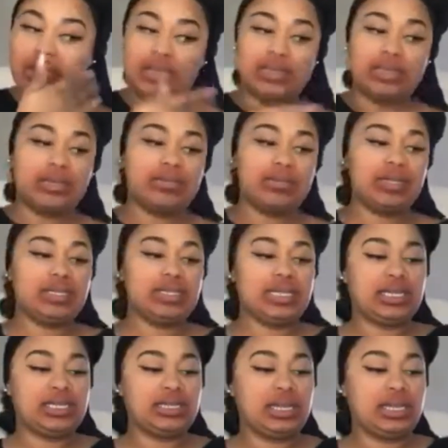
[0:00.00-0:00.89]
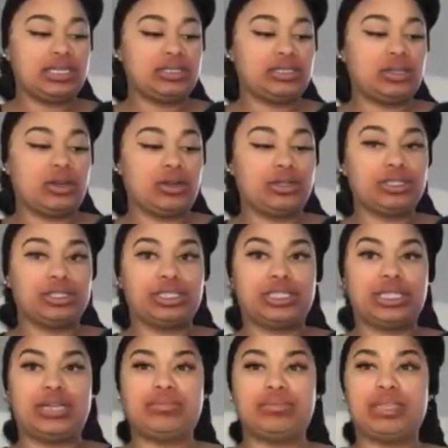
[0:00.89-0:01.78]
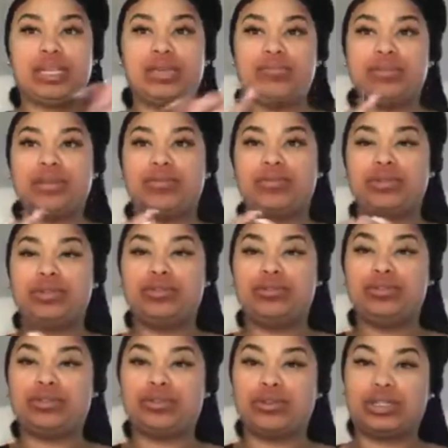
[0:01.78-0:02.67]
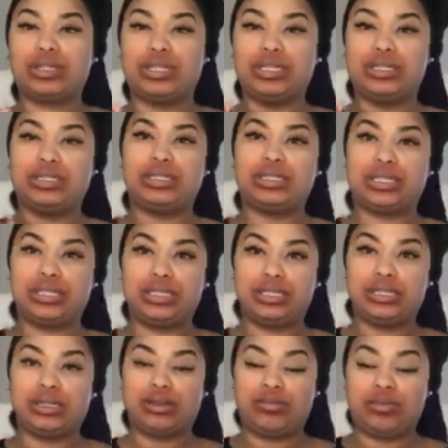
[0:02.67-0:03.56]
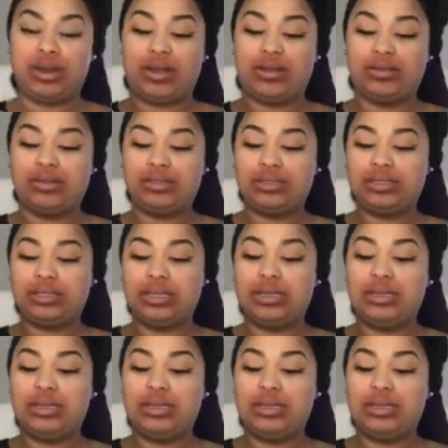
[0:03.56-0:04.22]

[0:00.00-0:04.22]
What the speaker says: Then I'm gonna take that Tarte Shape Tape that we used earlier to conceal our brows.